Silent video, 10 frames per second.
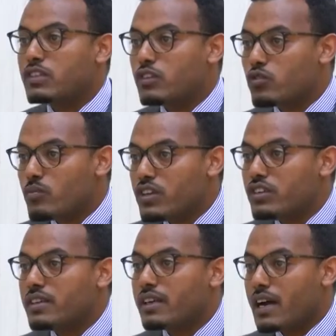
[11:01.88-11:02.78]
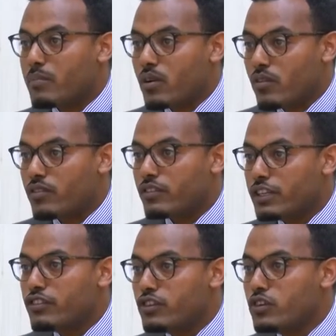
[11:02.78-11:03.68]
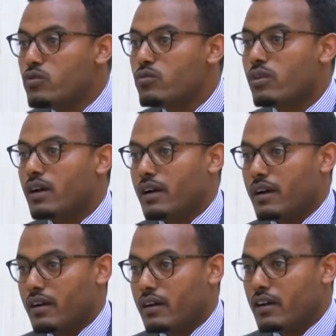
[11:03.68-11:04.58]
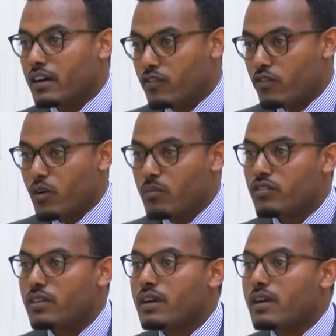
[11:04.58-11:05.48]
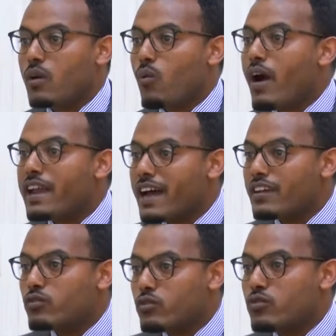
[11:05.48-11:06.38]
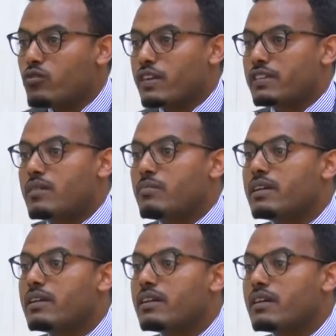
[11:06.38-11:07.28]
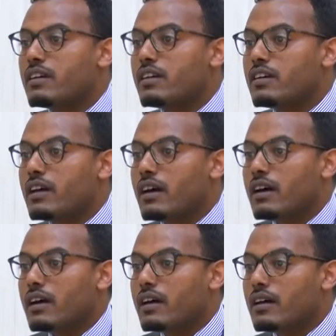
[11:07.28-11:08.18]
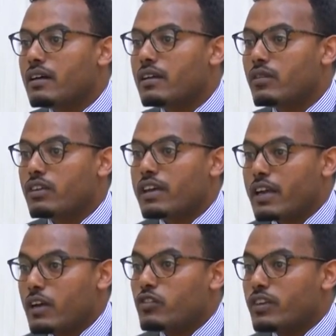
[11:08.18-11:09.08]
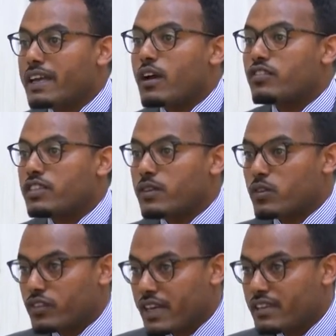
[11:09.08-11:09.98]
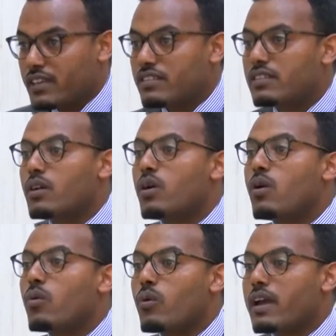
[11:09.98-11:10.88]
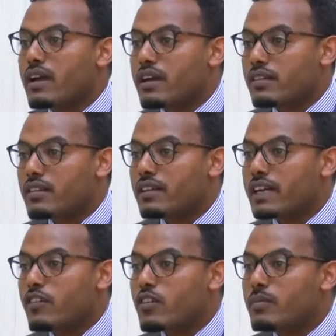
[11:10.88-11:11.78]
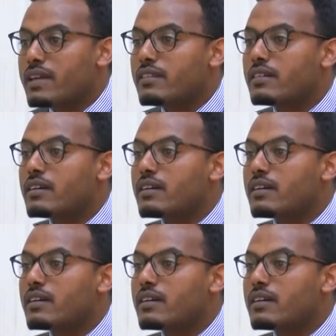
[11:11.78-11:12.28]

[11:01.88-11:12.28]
just to mention a couple of these new reforms, one has to do, for example, in the area of civil societies, where the government